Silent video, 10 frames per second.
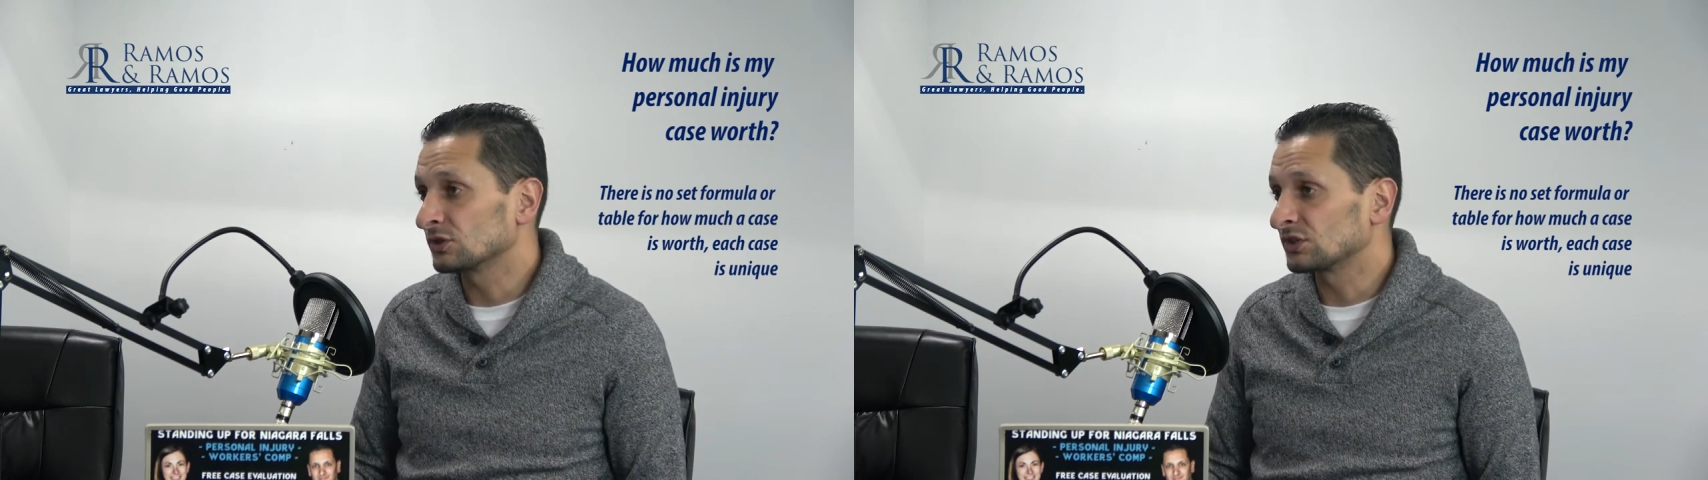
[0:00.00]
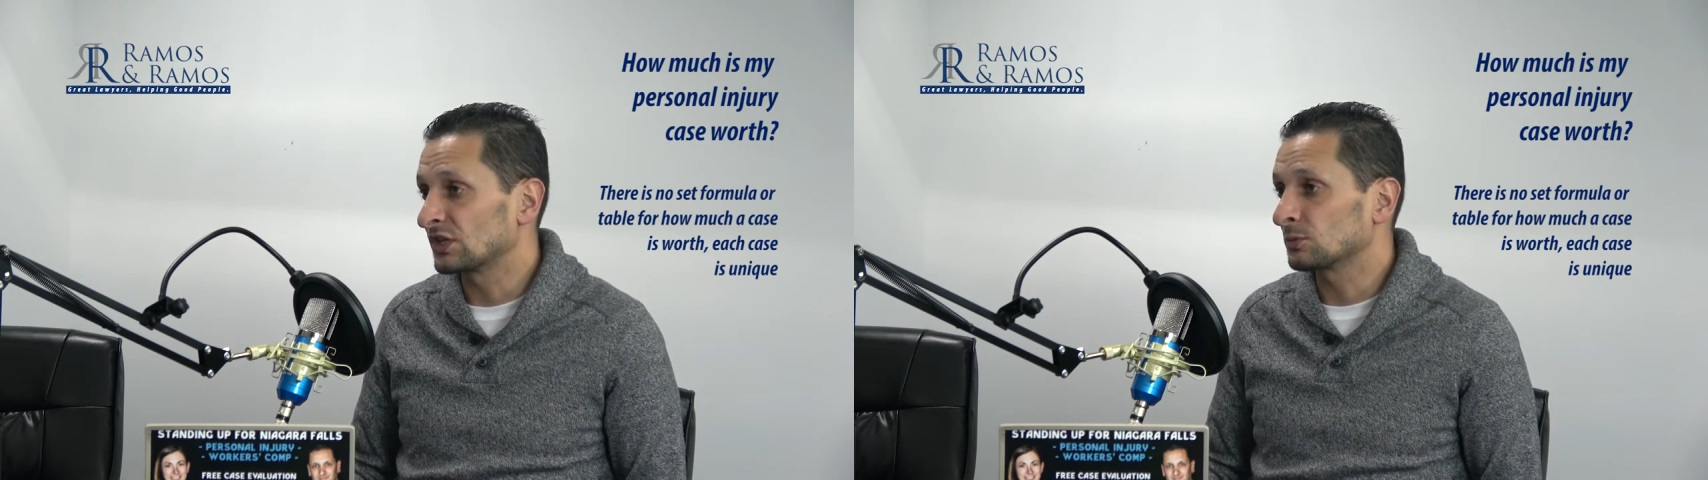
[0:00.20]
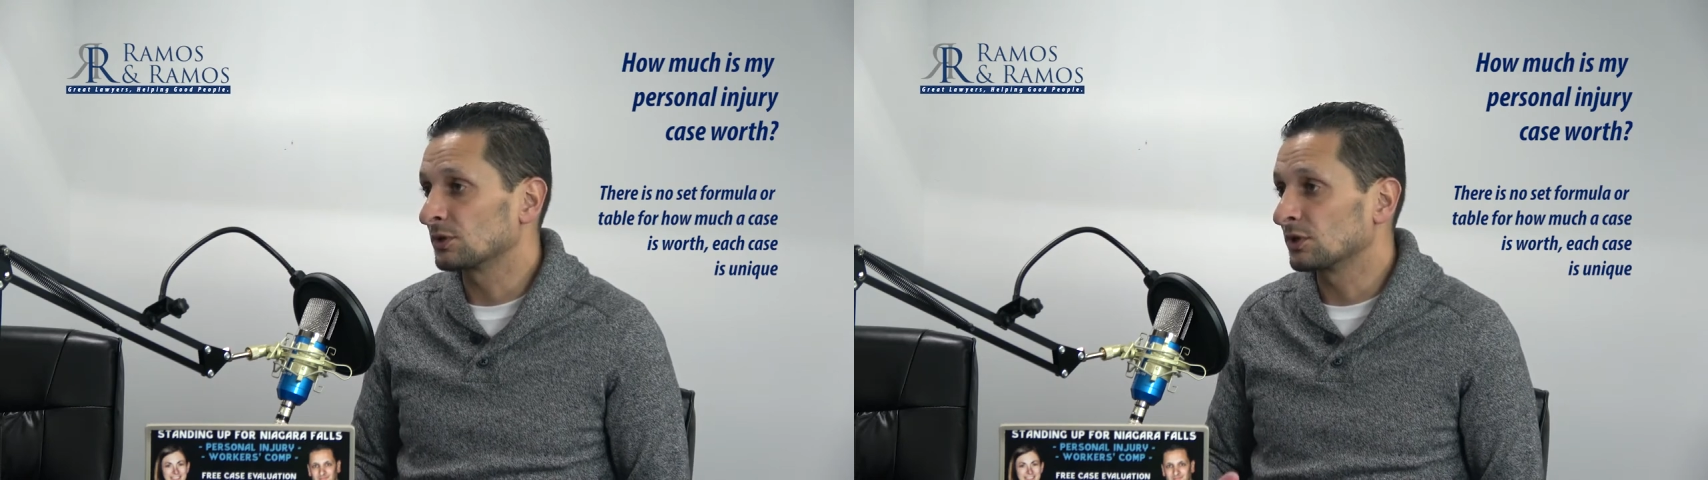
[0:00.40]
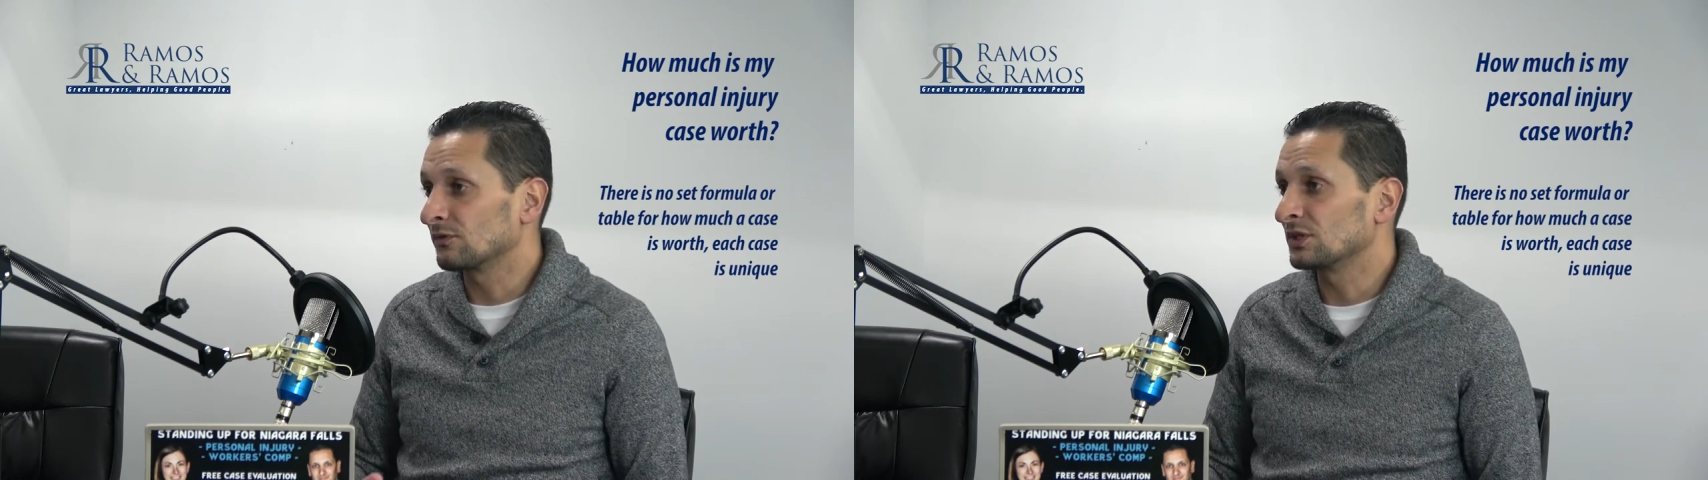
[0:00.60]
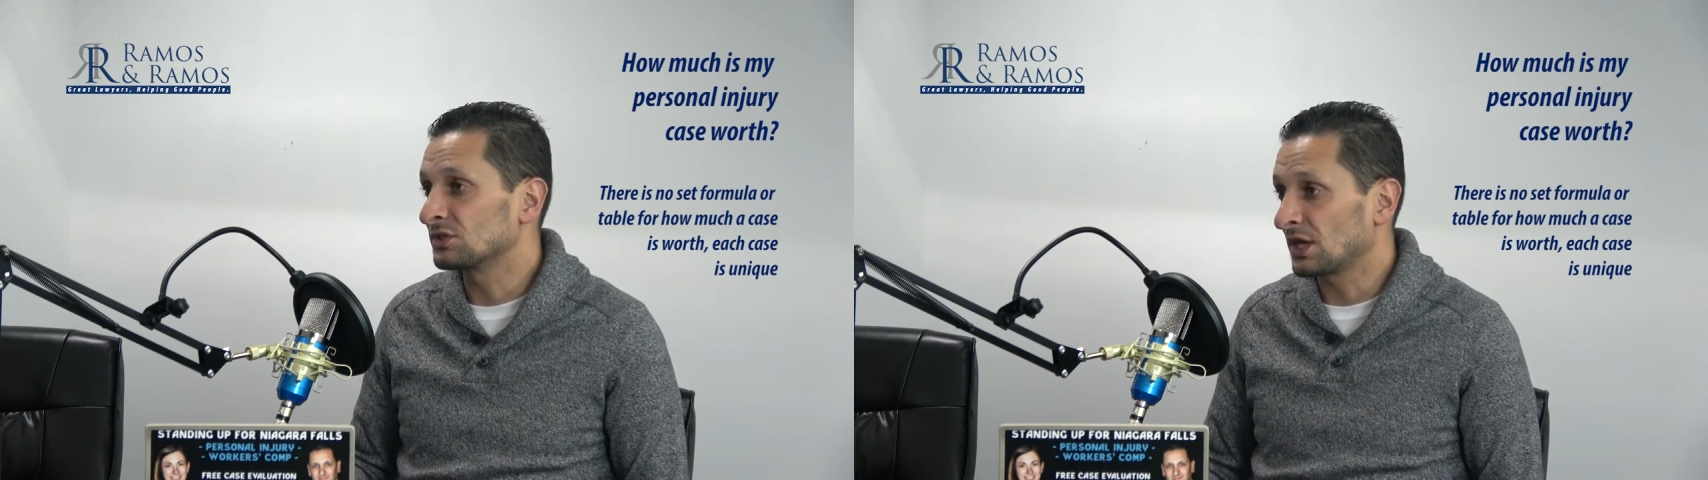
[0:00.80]
assessment
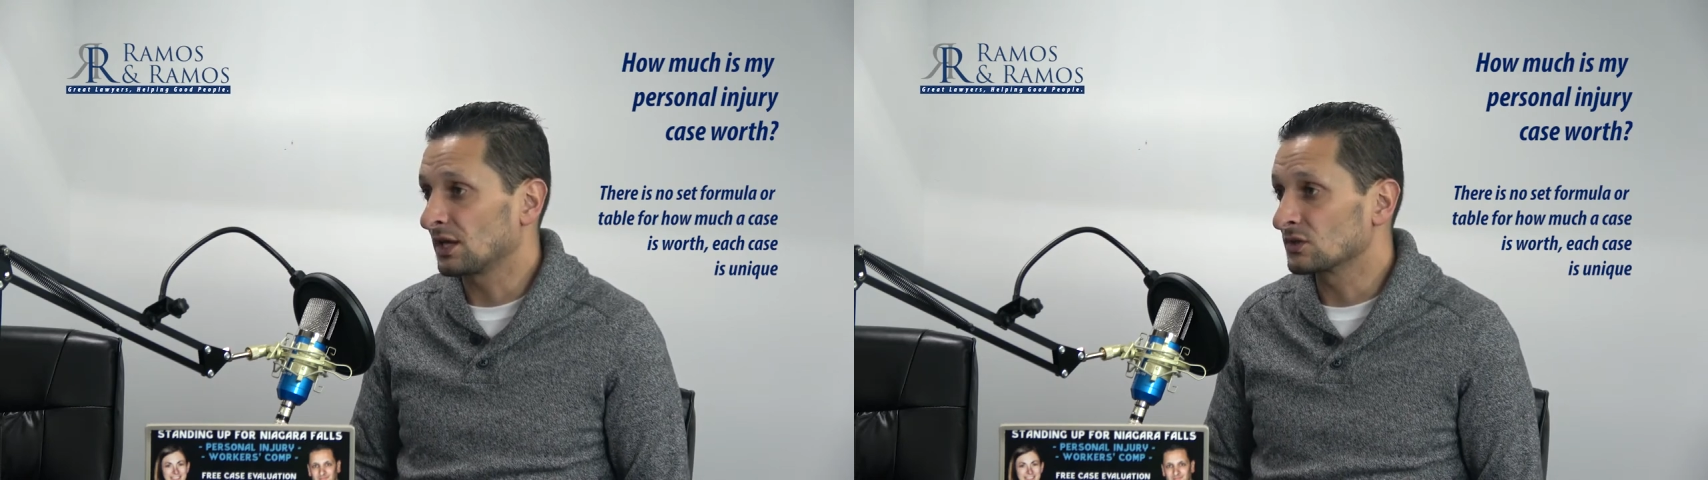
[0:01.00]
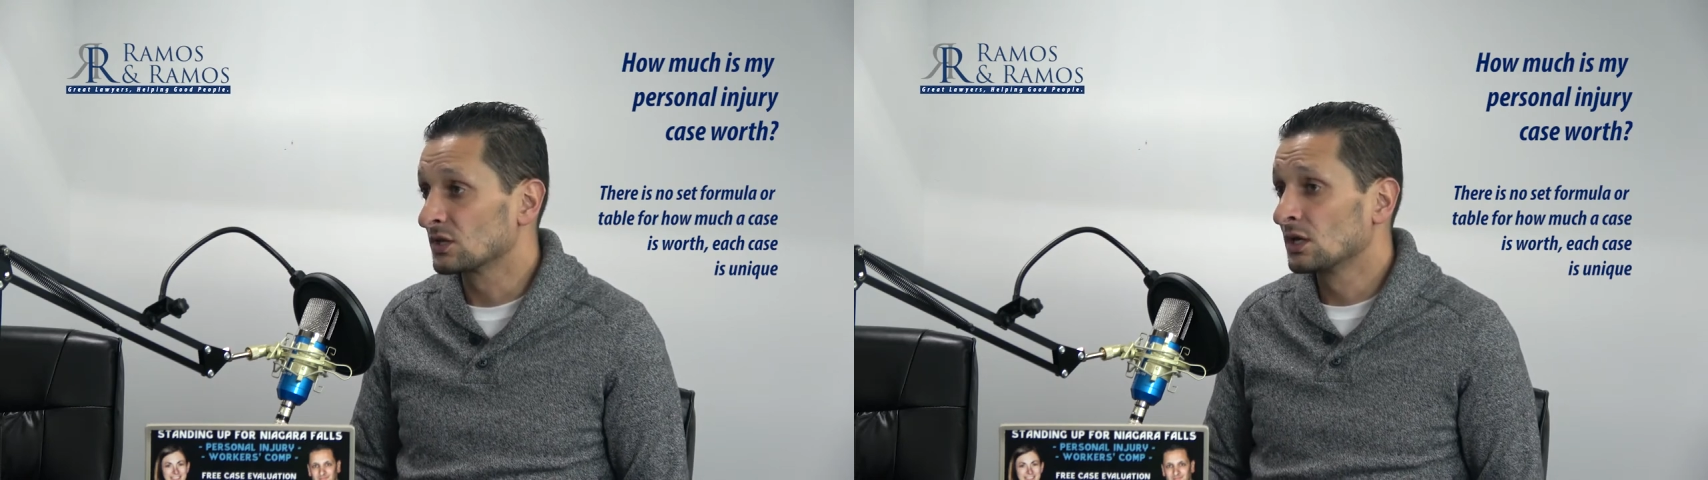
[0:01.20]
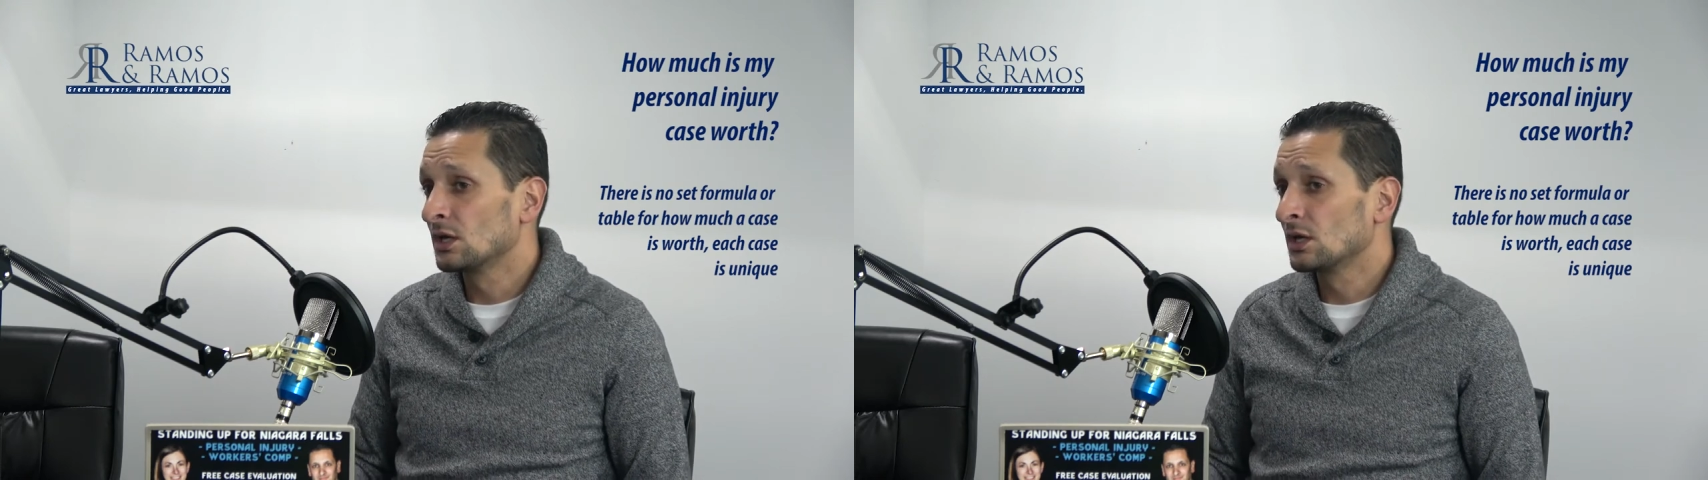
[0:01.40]
of each case